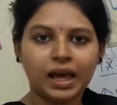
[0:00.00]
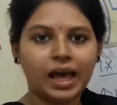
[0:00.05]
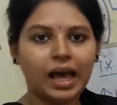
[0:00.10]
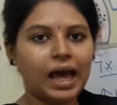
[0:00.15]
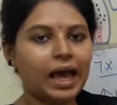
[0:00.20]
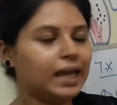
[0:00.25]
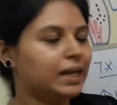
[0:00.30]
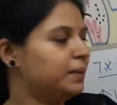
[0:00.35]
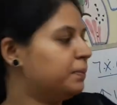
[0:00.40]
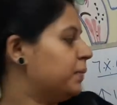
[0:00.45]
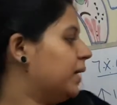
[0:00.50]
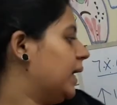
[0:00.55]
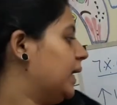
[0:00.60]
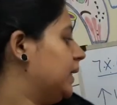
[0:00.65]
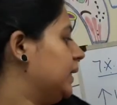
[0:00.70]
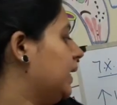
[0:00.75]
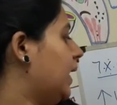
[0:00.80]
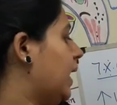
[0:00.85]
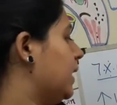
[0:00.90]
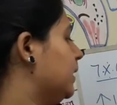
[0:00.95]

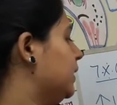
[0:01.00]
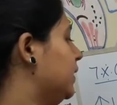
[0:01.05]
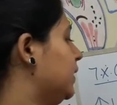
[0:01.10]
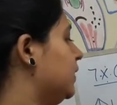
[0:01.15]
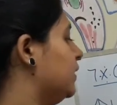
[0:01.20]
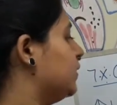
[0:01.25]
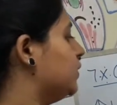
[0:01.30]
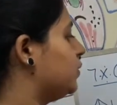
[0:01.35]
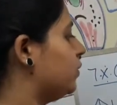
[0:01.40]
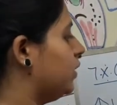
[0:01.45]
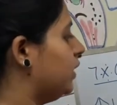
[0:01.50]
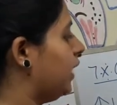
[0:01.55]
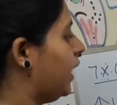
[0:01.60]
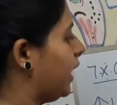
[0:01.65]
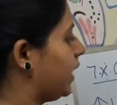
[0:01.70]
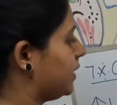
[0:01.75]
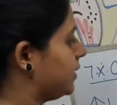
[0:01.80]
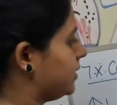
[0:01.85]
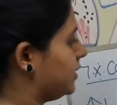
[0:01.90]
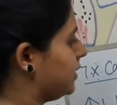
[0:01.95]
Animalia. So
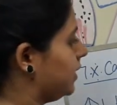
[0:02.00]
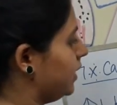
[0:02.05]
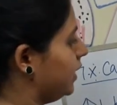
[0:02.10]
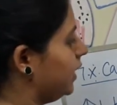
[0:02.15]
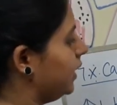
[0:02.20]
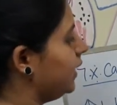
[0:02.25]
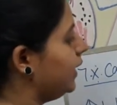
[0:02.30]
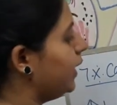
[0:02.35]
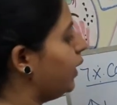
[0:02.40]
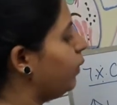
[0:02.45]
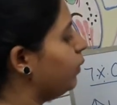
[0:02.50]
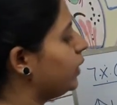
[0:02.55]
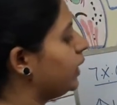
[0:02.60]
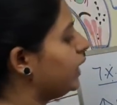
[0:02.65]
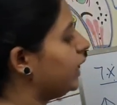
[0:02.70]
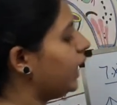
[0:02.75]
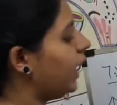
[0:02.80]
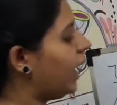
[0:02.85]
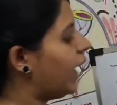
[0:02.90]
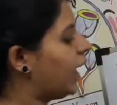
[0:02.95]
next, now
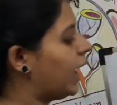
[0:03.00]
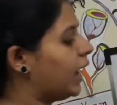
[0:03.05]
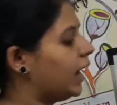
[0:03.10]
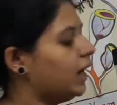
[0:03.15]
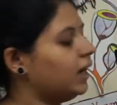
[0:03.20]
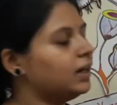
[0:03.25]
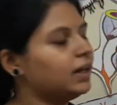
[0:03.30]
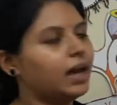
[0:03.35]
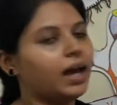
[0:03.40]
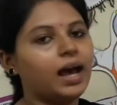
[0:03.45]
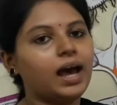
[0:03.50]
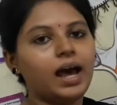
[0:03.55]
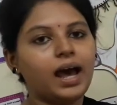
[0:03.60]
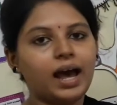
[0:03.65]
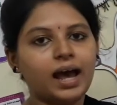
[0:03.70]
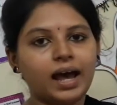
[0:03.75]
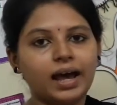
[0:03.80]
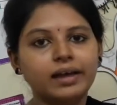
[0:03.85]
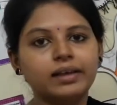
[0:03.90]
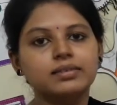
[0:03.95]
cat
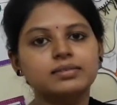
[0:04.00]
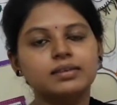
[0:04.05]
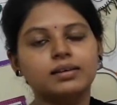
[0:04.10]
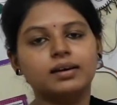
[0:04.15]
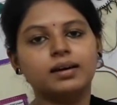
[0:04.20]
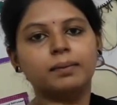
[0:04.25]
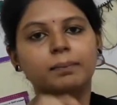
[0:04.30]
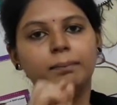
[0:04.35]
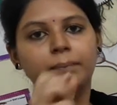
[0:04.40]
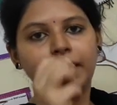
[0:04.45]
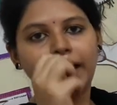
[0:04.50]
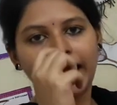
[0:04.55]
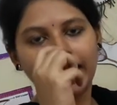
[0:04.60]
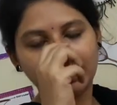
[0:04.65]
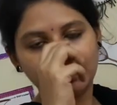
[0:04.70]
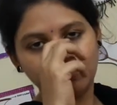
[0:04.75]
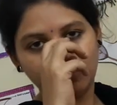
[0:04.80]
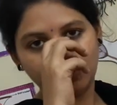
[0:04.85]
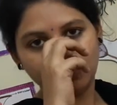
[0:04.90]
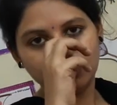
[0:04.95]
has a
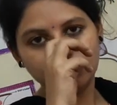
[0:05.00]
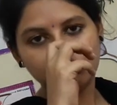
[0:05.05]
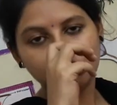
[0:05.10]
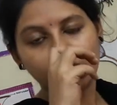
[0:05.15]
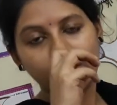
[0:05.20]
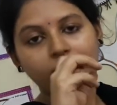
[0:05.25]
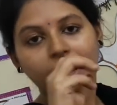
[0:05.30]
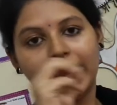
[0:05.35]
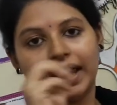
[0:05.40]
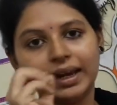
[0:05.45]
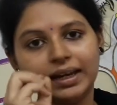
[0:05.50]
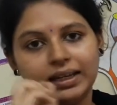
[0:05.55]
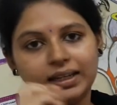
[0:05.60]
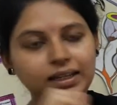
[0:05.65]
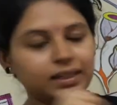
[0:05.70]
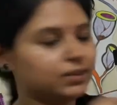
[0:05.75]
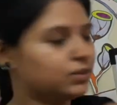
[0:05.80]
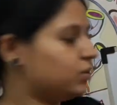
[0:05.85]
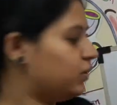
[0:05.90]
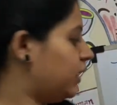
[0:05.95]
backbone. So
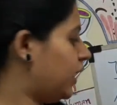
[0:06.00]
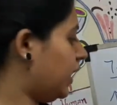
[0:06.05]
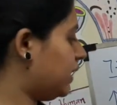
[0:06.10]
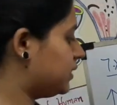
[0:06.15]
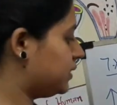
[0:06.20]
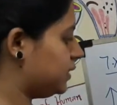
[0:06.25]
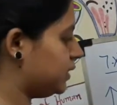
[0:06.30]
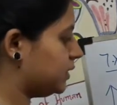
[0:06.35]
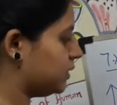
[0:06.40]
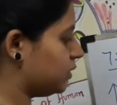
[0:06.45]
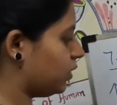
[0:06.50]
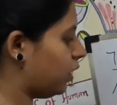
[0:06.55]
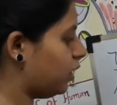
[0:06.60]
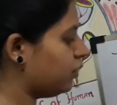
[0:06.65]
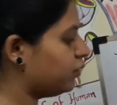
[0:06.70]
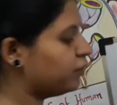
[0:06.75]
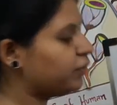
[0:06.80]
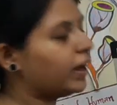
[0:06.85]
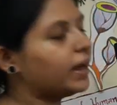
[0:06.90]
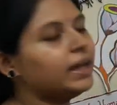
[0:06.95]
next is
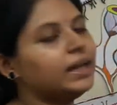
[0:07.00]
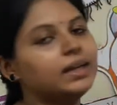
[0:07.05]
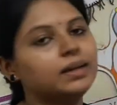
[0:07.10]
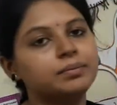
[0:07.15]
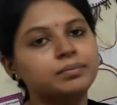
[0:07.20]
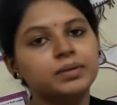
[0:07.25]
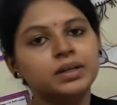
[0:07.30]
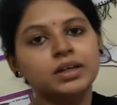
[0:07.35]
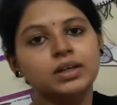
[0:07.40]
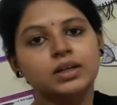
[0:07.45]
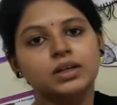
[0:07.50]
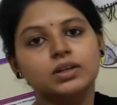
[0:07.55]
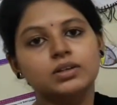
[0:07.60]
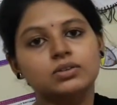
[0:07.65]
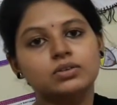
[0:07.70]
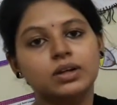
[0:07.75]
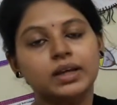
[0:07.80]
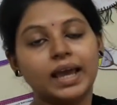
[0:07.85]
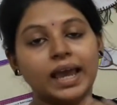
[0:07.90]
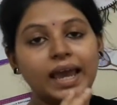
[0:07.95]
your phylum.
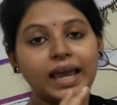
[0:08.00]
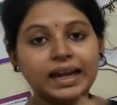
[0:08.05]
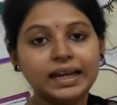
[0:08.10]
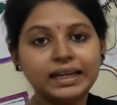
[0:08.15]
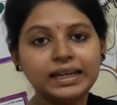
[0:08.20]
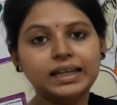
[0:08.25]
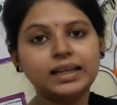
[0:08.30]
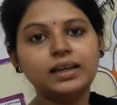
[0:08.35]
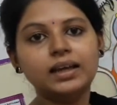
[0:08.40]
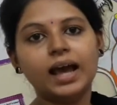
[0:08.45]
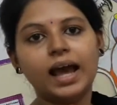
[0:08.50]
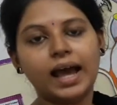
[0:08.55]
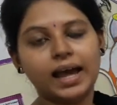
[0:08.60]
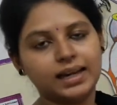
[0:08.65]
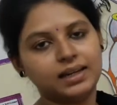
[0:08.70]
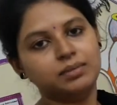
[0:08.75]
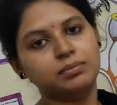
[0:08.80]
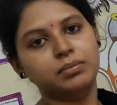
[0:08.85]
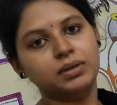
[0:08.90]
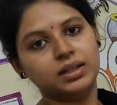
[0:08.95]
So any
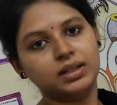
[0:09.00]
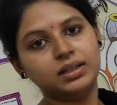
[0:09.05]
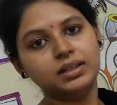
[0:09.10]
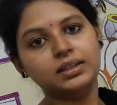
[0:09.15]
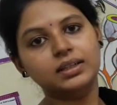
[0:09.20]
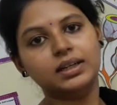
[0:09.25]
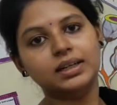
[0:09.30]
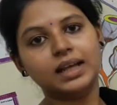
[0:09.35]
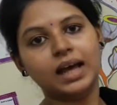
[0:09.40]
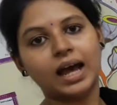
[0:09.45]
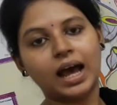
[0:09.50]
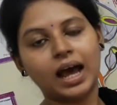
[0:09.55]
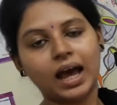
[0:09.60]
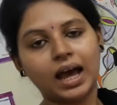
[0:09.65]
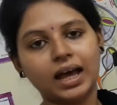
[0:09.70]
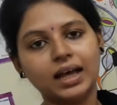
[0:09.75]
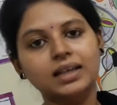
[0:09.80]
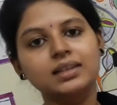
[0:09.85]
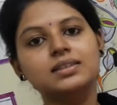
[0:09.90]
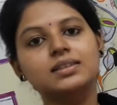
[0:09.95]
animal that
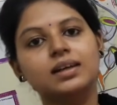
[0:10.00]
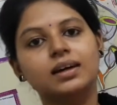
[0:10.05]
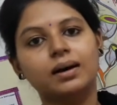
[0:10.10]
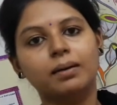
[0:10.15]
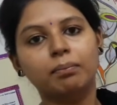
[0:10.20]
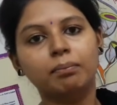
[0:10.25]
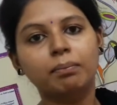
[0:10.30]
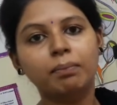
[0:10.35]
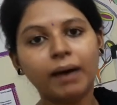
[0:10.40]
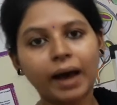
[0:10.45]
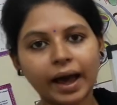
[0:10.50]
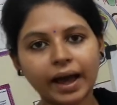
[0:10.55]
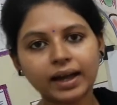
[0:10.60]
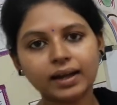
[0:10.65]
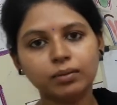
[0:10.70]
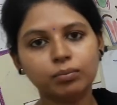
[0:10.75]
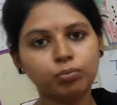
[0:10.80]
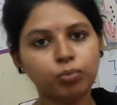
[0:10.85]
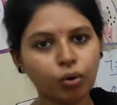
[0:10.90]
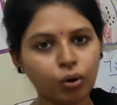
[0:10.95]
has a
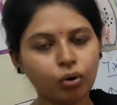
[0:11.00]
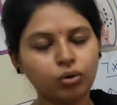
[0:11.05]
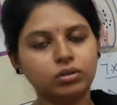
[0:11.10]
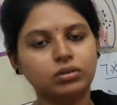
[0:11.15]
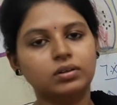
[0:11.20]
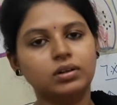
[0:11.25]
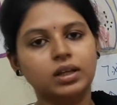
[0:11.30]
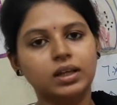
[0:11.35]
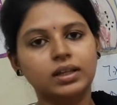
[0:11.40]
backbone